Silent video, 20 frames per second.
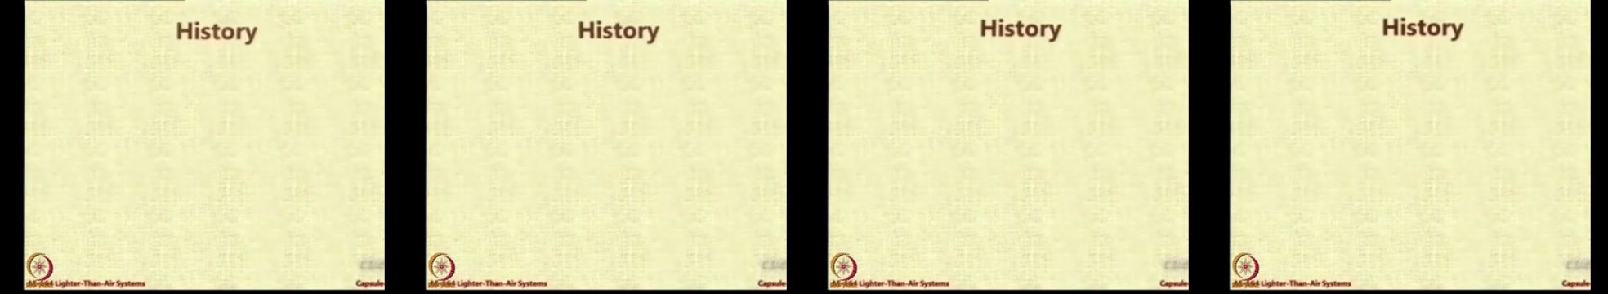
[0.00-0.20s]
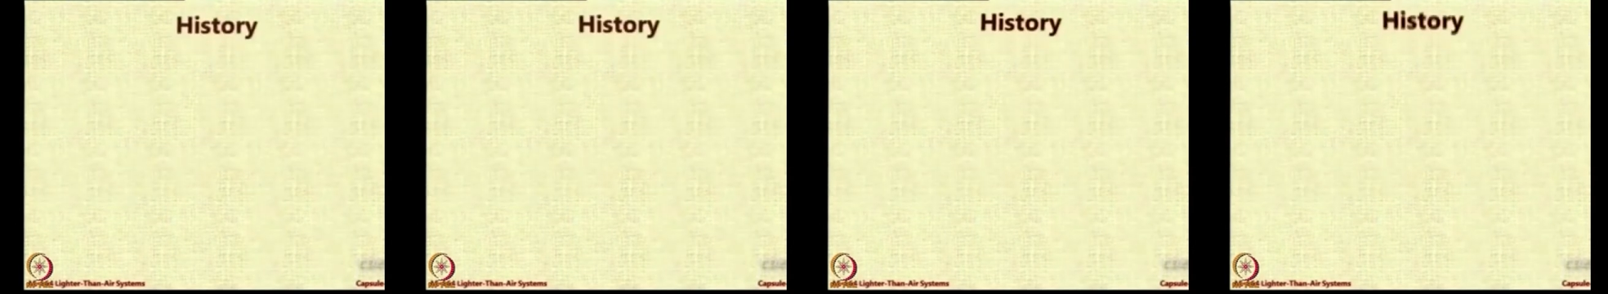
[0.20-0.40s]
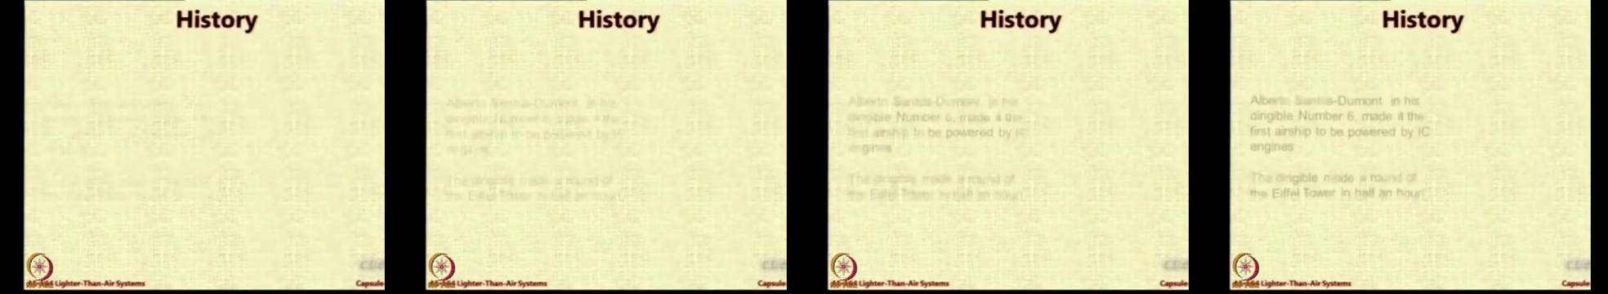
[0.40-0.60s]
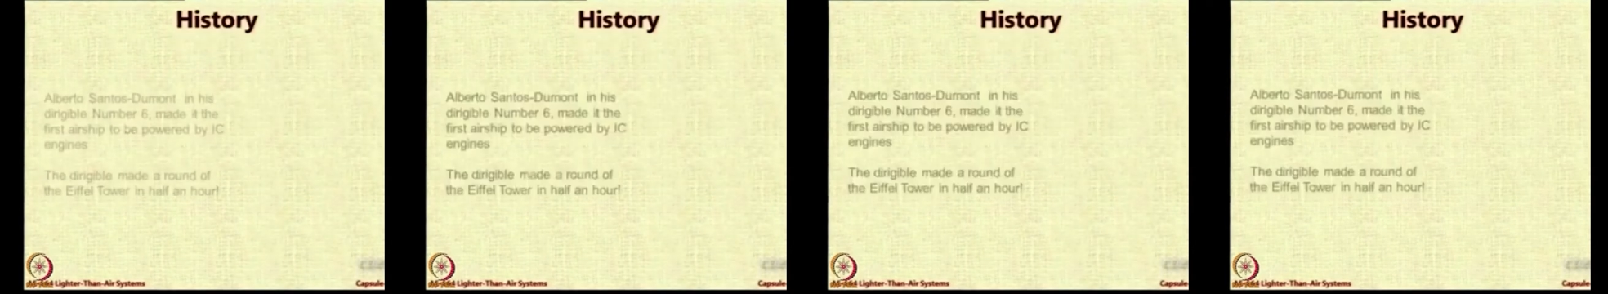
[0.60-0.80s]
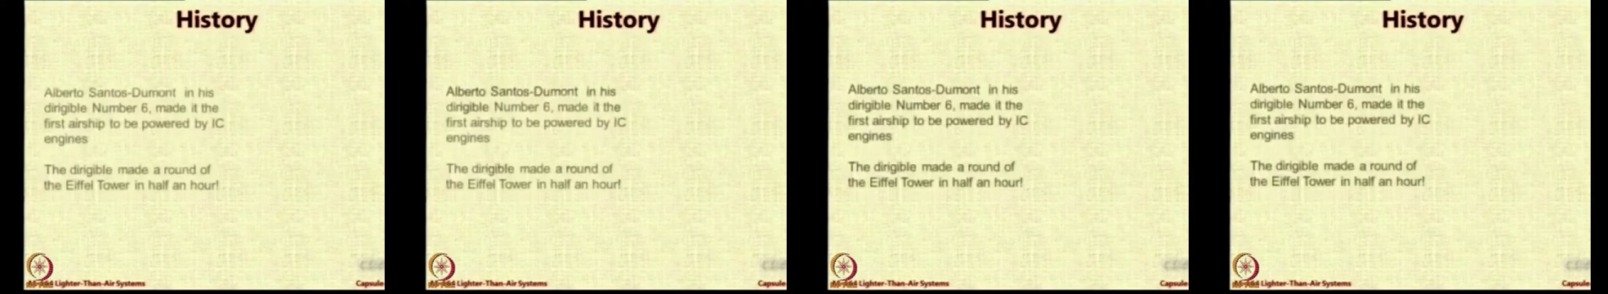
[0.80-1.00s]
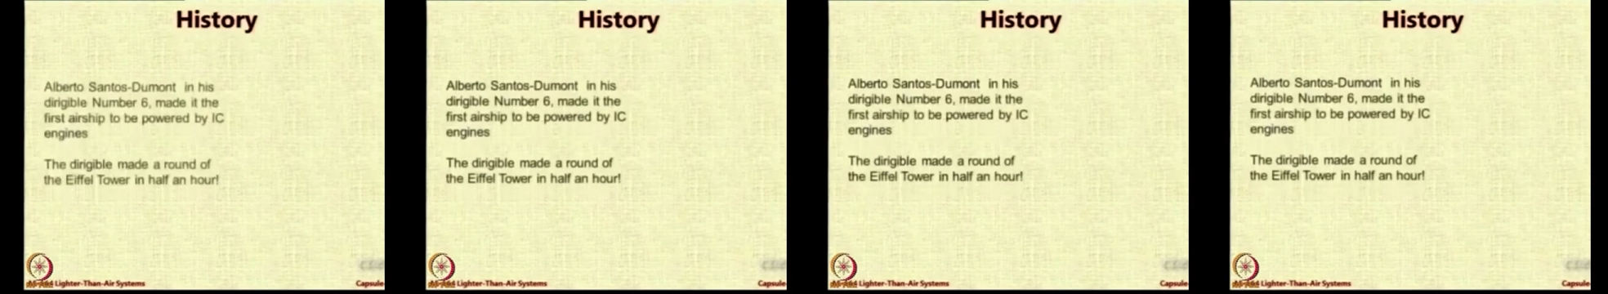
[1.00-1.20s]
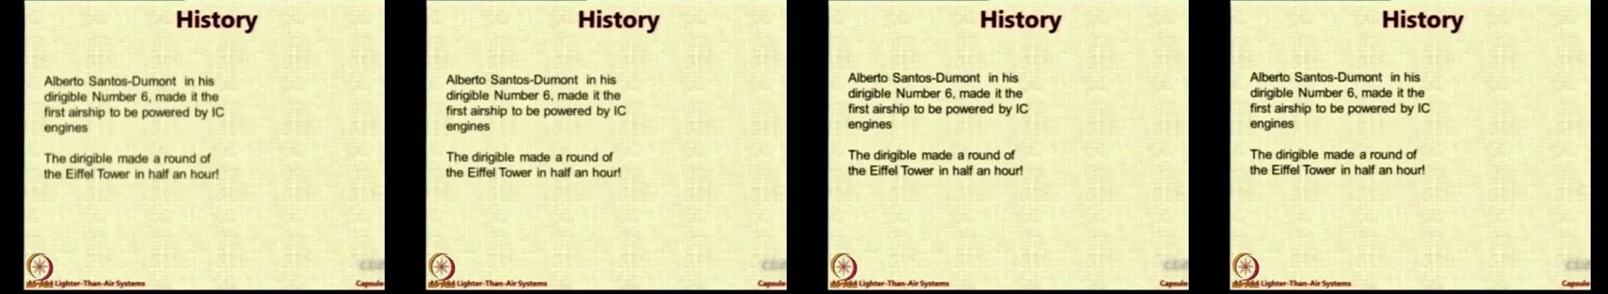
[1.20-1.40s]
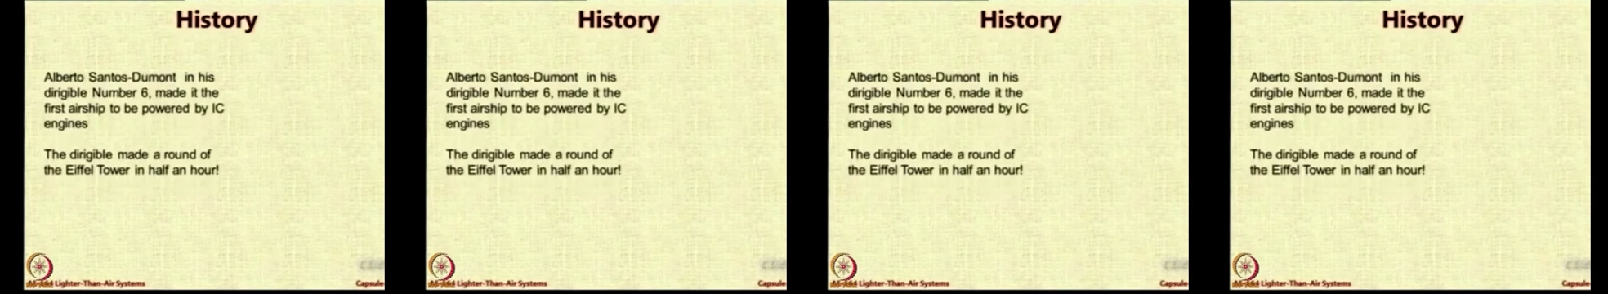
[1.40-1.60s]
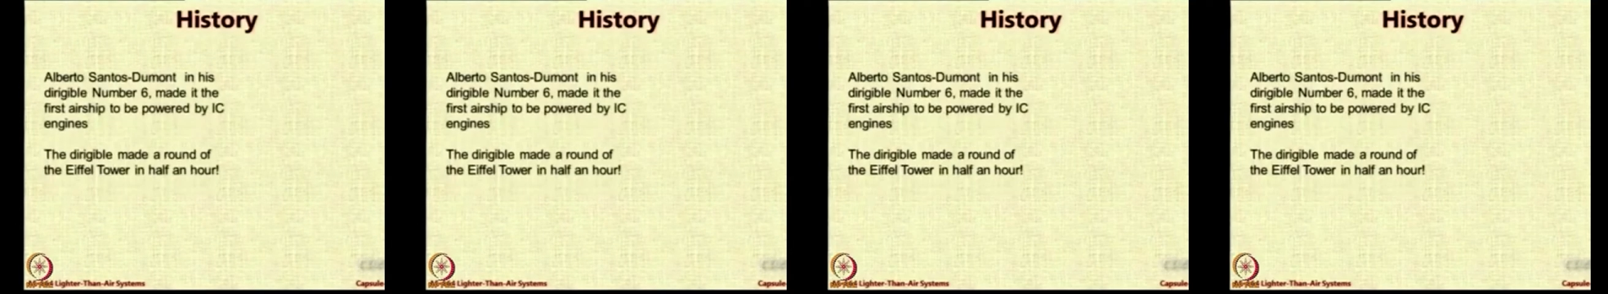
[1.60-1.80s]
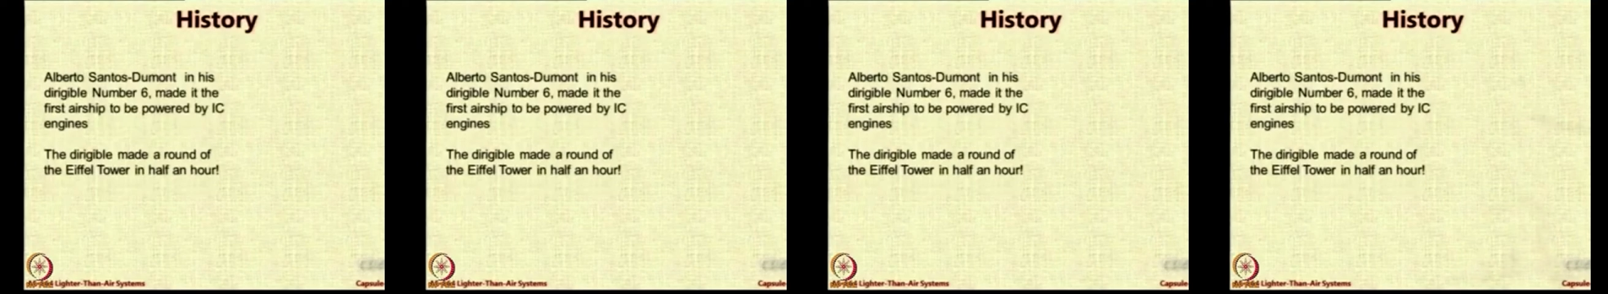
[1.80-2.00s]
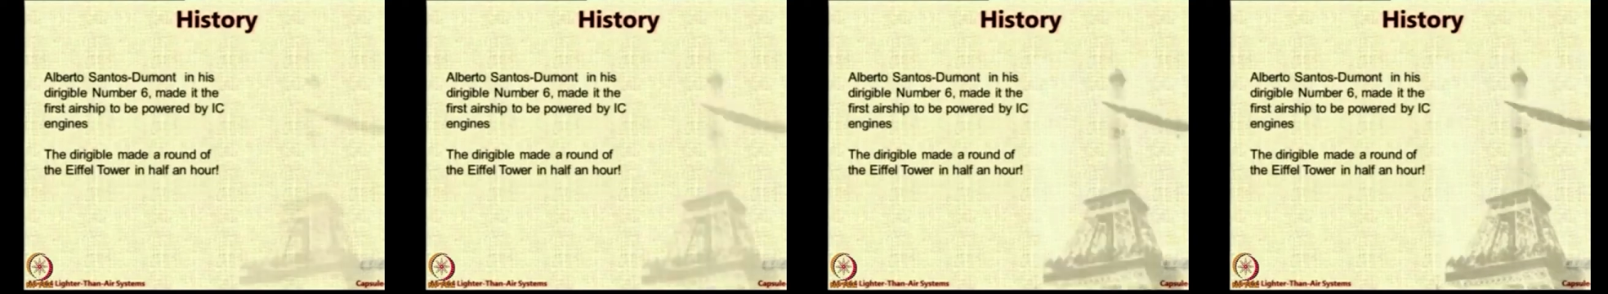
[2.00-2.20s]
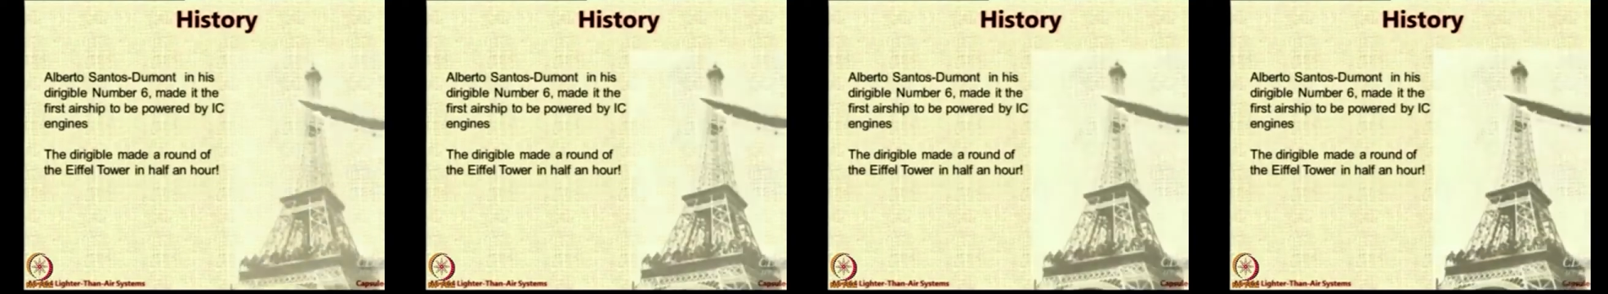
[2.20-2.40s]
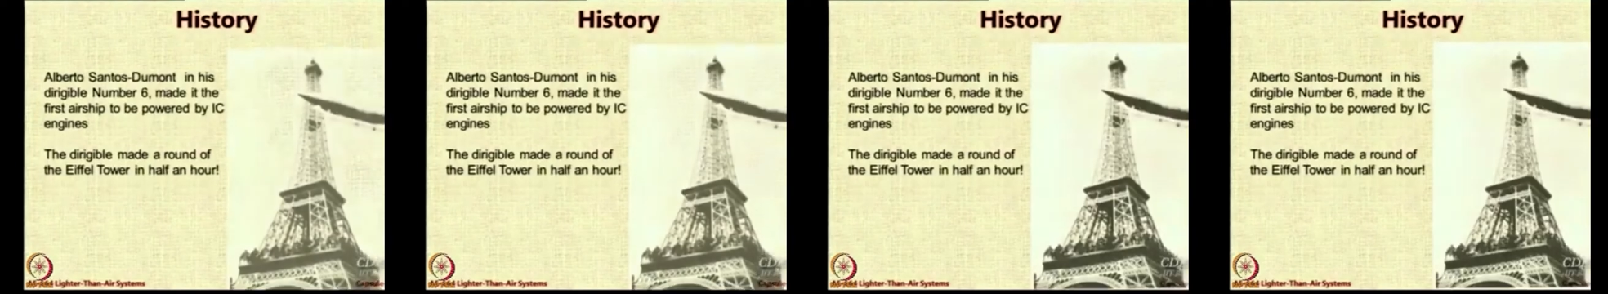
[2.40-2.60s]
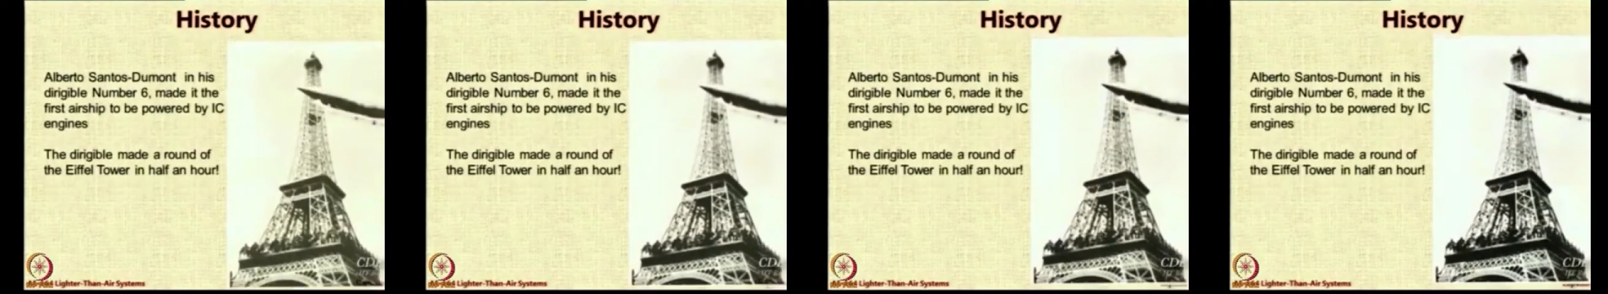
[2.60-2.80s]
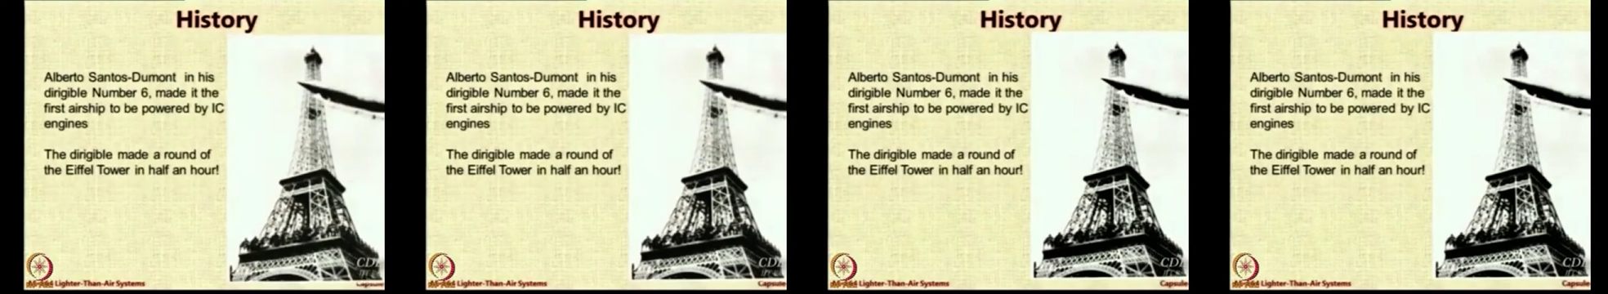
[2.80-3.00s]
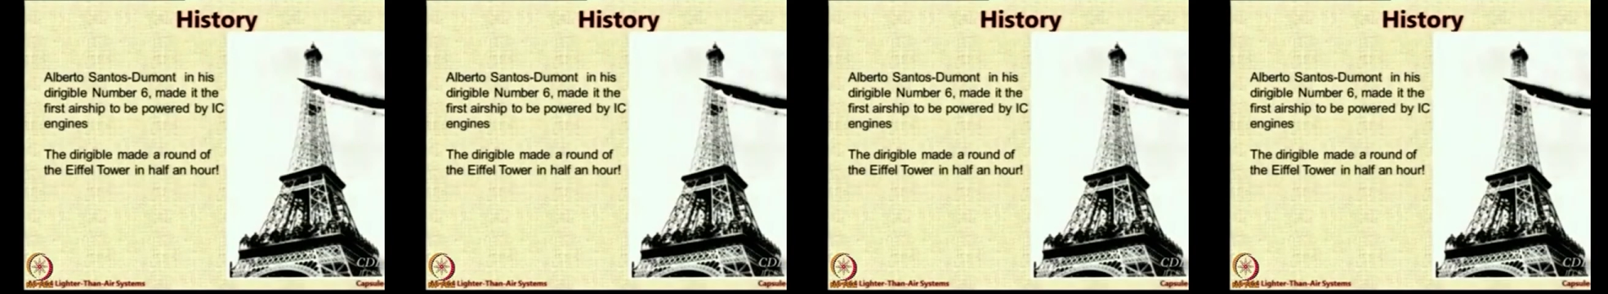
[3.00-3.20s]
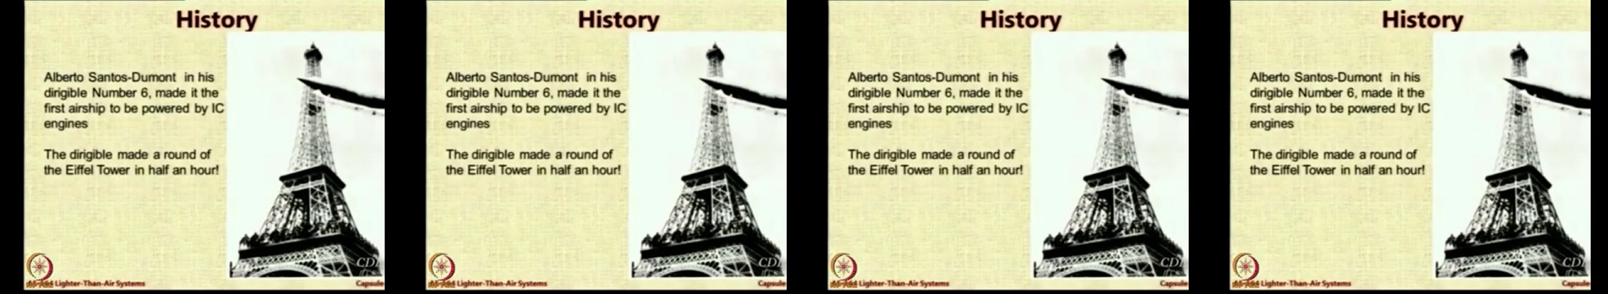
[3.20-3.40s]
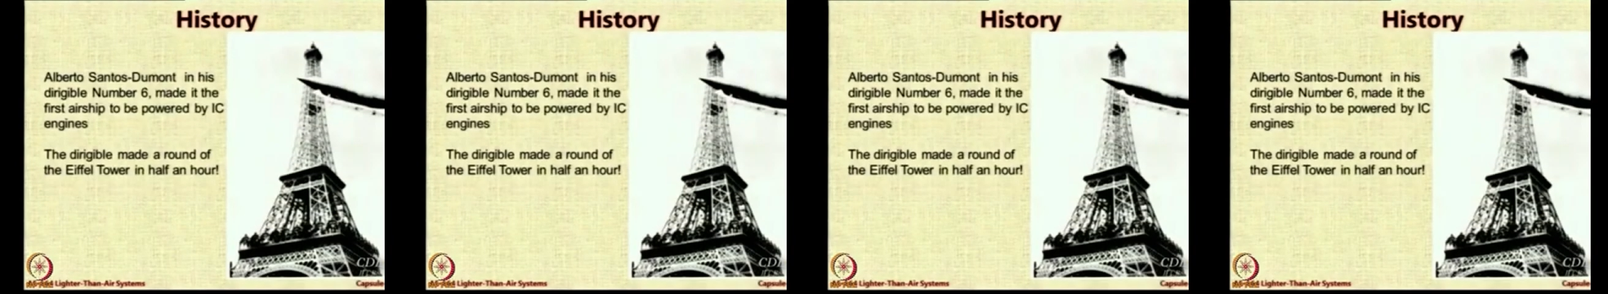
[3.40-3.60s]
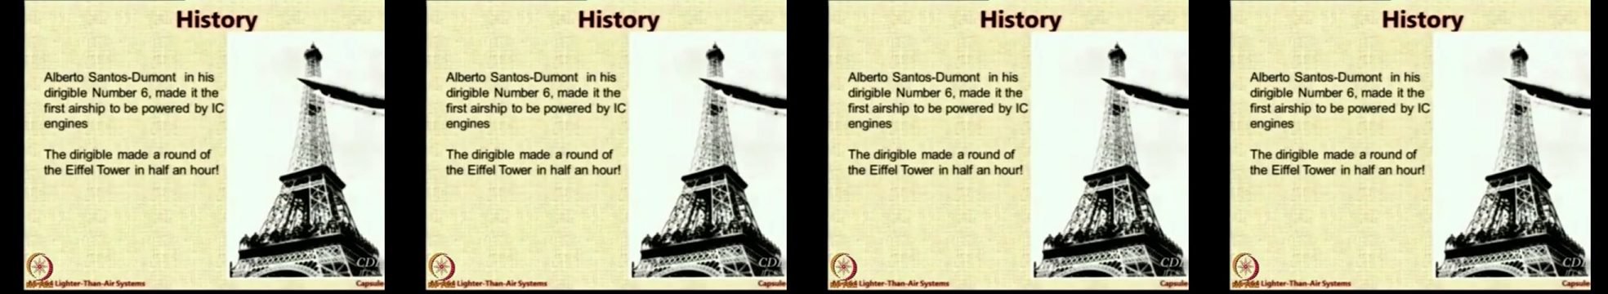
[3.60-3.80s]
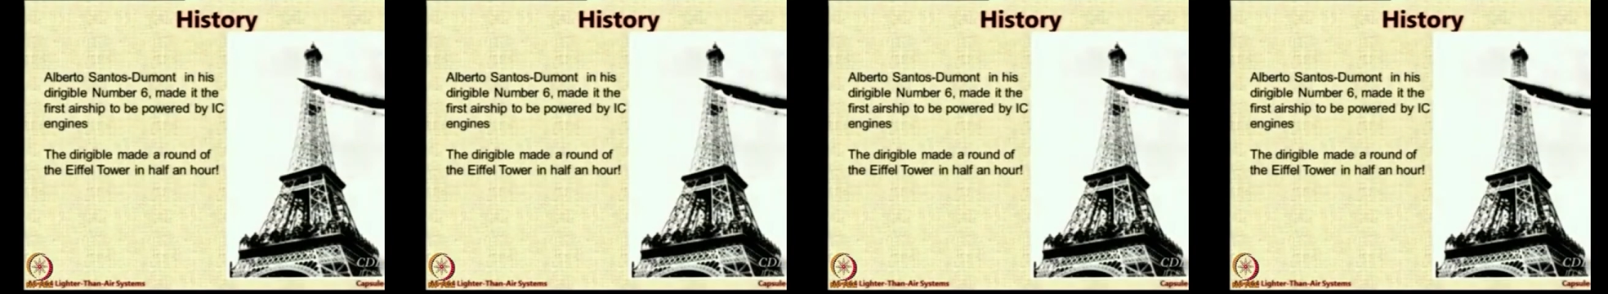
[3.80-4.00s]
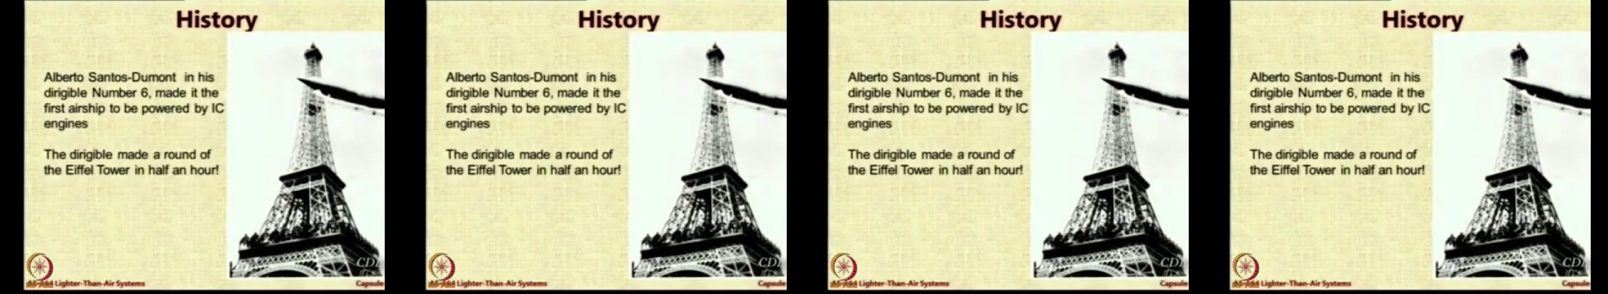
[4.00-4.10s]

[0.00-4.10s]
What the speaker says: Nobody's mouth can be seen.